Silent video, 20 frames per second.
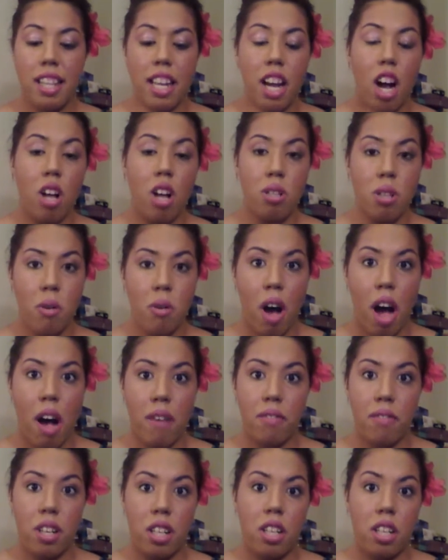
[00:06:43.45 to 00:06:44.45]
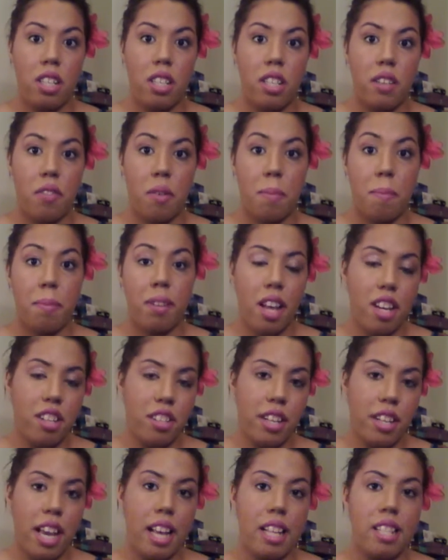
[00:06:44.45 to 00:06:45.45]
They also offer different
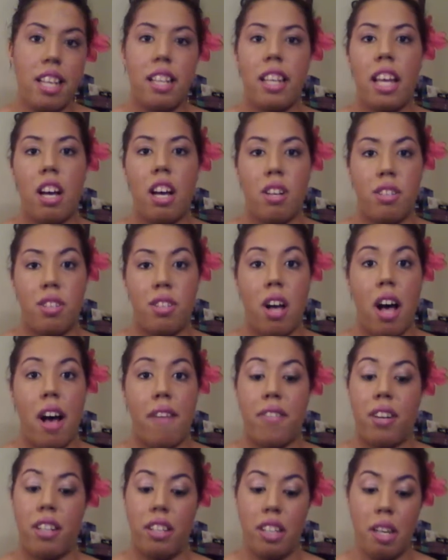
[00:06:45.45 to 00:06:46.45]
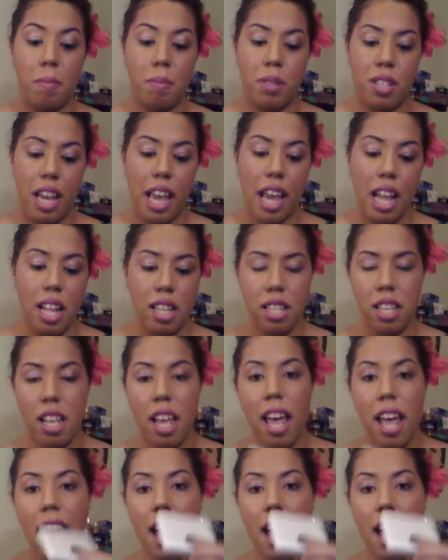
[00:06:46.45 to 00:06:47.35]
blush shades, and they also offer lip shades.